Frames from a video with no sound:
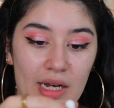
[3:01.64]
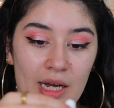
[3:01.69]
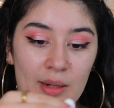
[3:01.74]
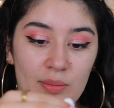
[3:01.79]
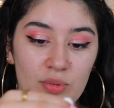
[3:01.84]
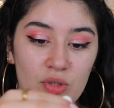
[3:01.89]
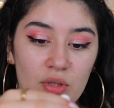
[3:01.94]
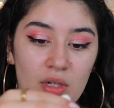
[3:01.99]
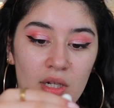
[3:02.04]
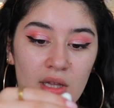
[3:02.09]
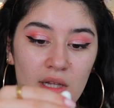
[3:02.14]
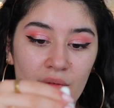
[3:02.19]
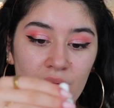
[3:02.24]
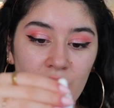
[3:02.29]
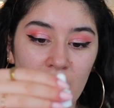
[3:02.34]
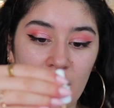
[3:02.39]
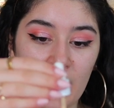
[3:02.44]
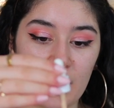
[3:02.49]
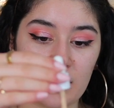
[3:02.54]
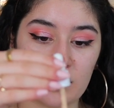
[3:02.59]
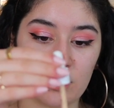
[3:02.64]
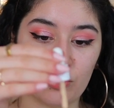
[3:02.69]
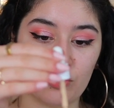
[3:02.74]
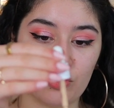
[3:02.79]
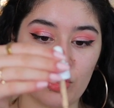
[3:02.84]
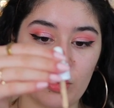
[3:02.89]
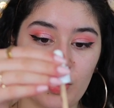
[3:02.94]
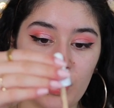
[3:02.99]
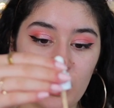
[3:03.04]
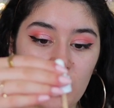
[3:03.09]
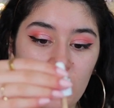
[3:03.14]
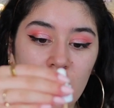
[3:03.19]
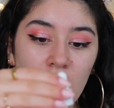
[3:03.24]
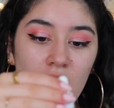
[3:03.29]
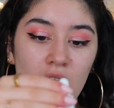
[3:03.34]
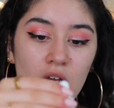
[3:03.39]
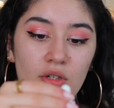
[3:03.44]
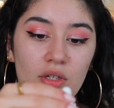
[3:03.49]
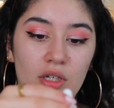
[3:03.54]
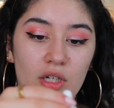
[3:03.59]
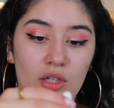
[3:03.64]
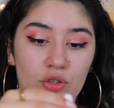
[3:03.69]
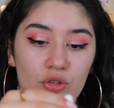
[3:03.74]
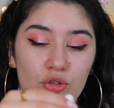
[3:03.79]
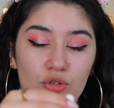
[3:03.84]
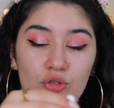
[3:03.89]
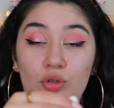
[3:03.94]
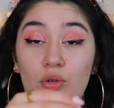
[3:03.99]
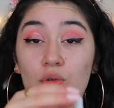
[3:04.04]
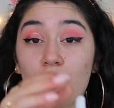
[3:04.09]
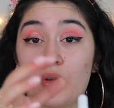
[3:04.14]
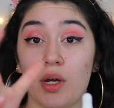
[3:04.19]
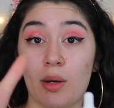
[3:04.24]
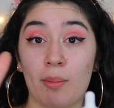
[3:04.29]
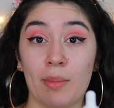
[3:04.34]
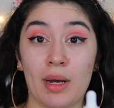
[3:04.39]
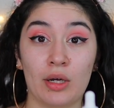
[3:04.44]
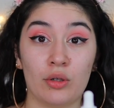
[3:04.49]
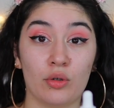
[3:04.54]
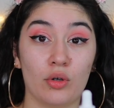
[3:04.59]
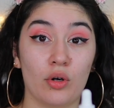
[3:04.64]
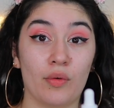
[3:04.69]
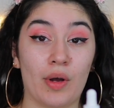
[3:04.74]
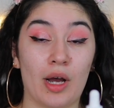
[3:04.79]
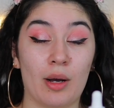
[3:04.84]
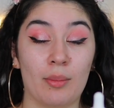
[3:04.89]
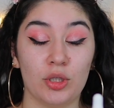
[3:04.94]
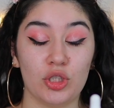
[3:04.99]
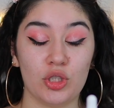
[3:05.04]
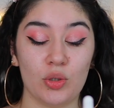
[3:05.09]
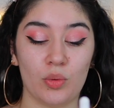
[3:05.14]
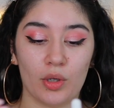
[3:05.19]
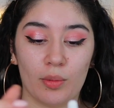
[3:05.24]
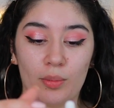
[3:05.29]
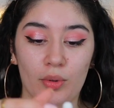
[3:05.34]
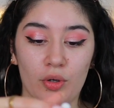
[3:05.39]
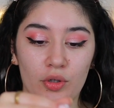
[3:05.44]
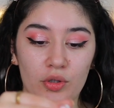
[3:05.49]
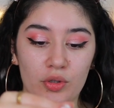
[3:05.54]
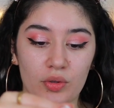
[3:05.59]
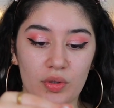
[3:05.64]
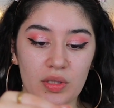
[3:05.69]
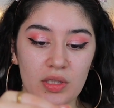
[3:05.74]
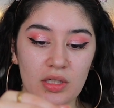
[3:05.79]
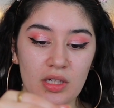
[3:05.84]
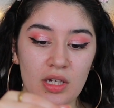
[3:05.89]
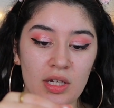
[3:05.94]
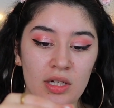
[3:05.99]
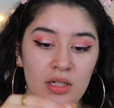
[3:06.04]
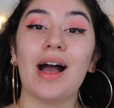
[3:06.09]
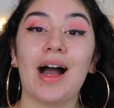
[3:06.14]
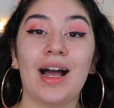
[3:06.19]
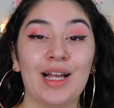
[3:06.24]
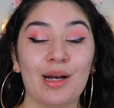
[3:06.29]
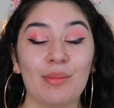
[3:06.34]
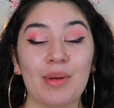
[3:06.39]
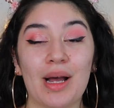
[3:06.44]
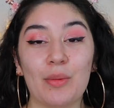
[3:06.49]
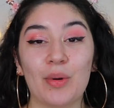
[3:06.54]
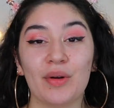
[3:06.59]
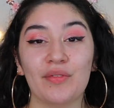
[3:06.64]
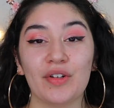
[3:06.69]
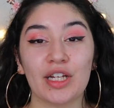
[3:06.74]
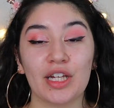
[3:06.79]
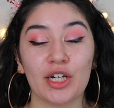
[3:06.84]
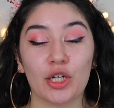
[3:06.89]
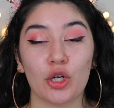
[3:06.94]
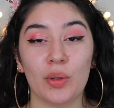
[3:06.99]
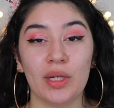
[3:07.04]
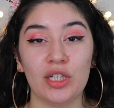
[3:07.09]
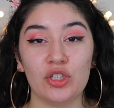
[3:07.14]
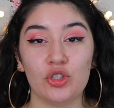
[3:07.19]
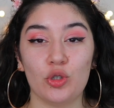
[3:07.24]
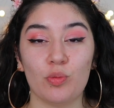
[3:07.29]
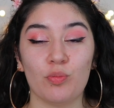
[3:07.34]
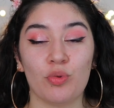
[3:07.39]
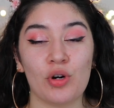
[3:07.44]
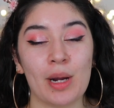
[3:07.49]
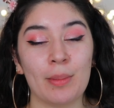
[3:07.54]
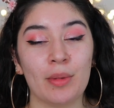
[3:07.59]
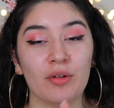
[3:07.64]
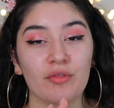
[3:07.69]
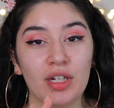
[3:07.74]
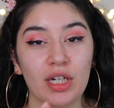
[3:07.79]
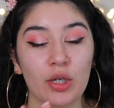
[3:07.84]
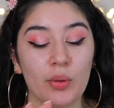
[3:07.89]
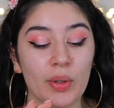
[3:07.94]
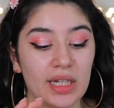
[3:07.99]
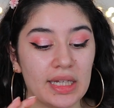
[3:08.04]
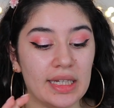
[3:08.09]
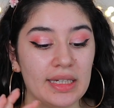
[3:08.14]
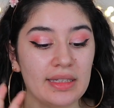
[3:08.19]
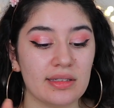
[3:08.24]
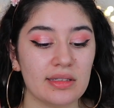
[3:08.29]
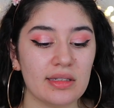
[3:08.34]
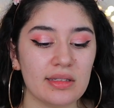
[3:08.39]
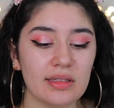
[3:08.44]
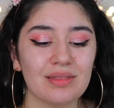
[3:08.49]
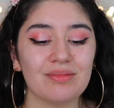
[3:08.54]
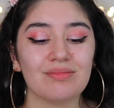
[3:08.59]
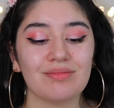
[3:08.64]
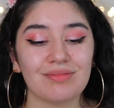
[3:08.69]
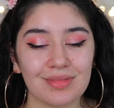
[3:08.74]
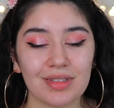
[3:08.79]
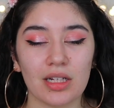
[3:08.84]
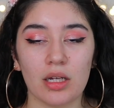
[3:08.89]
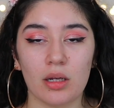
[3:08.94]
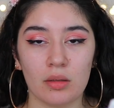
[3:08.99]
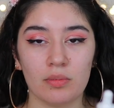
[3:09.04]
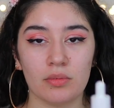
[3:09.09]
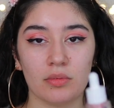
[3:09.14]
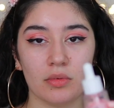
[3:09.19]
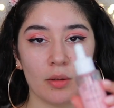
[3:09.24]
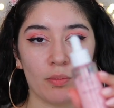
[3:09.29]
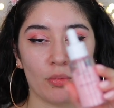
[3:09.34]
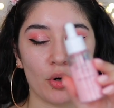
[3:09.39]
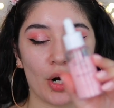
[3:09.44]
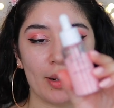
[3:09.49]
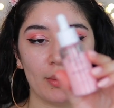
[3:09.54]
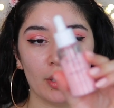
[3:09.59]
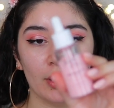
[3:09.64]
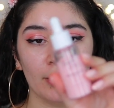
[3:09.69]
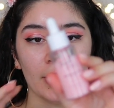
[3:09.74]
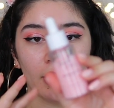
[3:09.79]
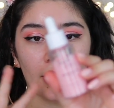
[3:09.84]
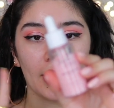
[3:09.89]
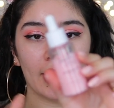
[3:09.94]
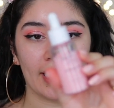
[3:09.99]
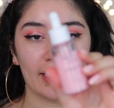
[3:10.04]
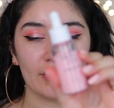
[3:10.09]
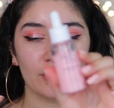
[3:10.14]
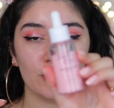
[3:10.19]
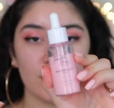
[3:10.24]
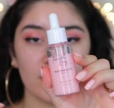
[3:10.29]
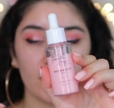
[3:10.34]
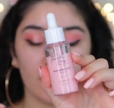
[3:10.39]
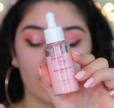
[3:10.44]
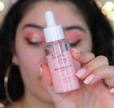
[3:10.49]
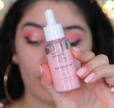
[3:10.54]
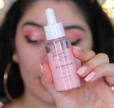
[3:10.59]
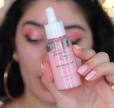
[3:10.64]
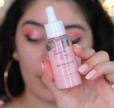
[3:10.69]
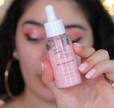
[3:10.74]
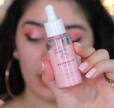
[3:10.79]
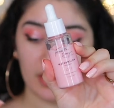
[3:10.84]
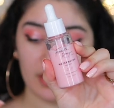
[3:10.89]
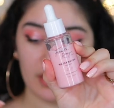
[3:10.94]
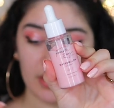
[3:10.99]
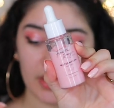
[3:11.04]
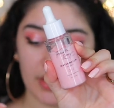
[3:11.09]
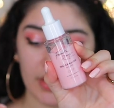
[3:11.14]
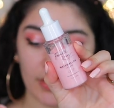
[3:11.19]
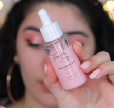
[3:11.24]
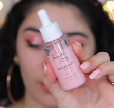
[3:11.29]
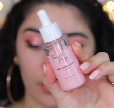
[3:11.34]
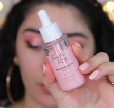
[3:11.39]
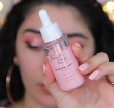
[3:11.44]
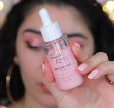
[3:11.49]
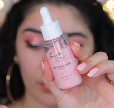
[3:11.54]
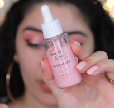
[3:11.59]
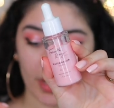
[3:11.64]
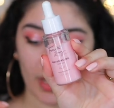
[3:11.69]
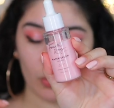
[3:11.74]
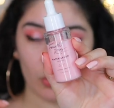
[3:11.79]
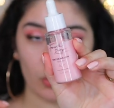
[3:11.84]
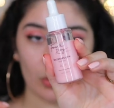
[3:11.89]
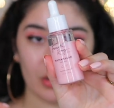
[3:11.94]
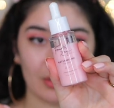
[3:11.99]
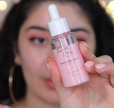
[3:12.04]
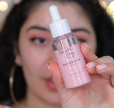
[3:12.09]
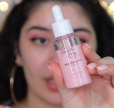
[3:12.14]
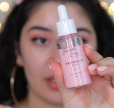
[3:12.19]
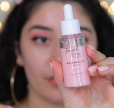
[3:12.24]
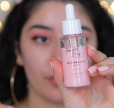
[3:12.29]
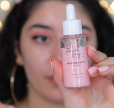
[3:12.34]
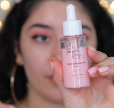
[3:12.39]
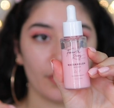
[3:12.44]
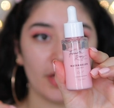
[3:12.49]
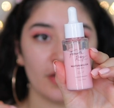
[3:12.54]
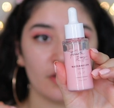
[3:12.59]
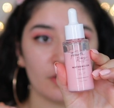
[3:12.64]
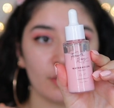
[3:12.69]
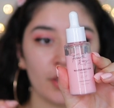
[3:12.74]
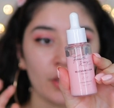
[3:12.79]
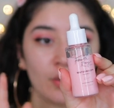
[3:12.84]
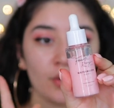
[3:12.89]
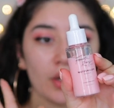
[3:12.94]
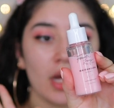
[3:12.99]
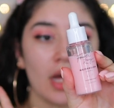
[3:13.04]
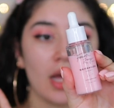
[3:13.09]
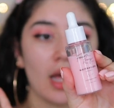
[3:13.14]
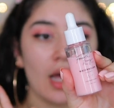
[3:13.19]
i absolutely love that it has a dropper you can control the amount of how much you want to put on your skin i am however going to go into primer really quickly this isn't a, primer, but I like to use it as a primer. This is the Fourth Ray Watermelon Face Milk.